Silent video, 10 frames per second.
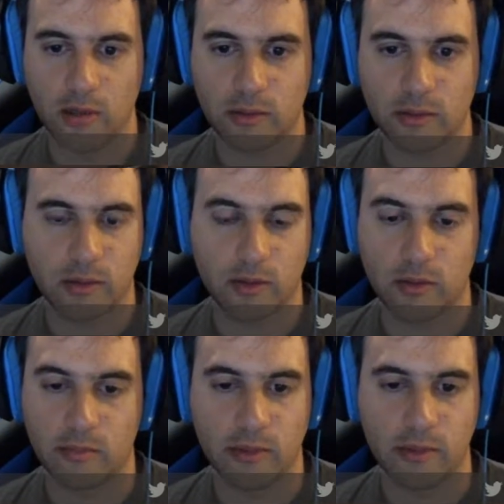
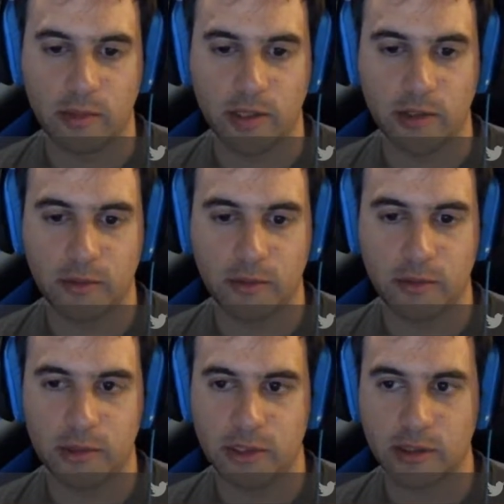So maybe what I need to
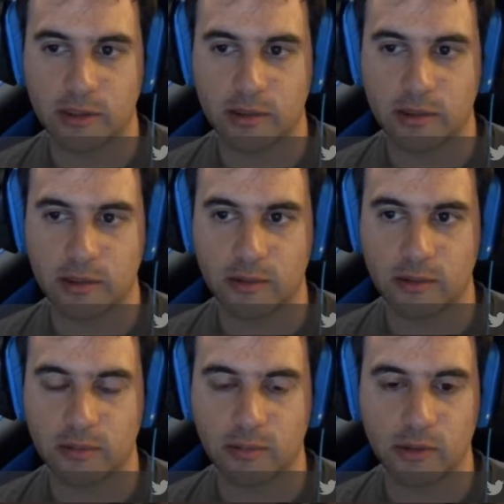do is just
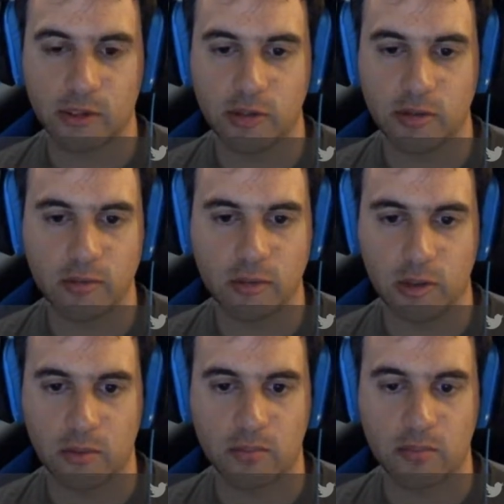opposition.
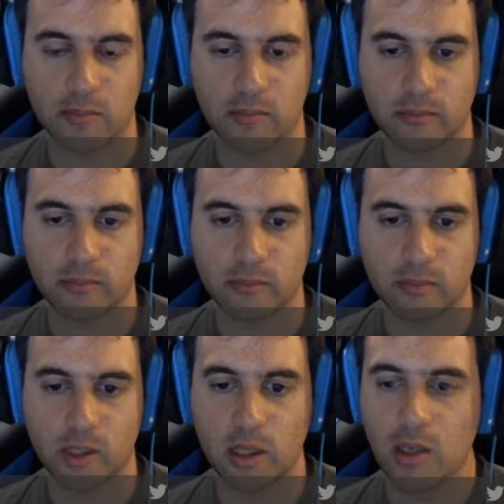No.
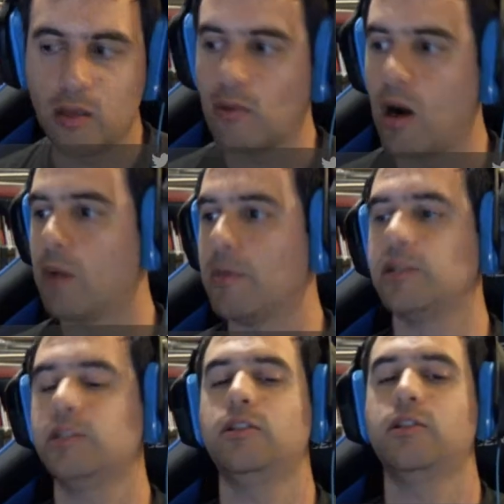Wow,
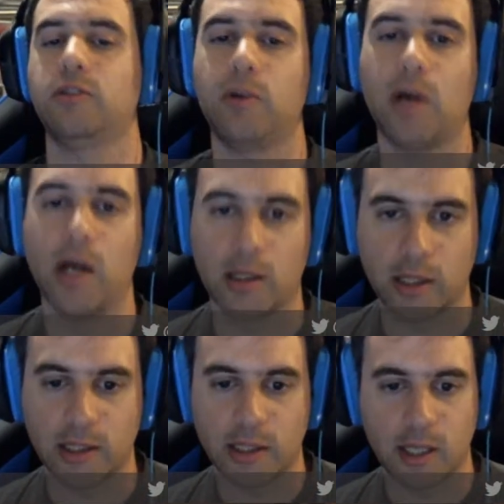man, this is so
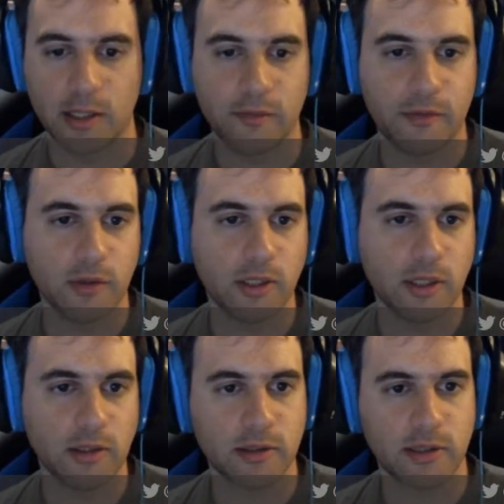hard. Like, if you don't
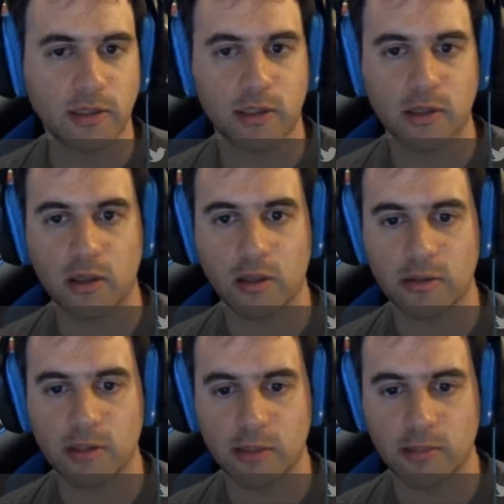understand the
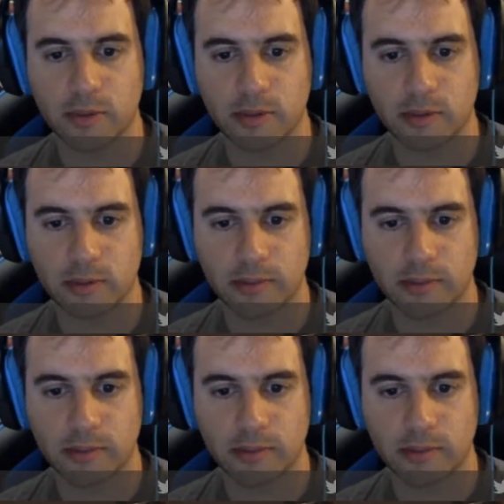concept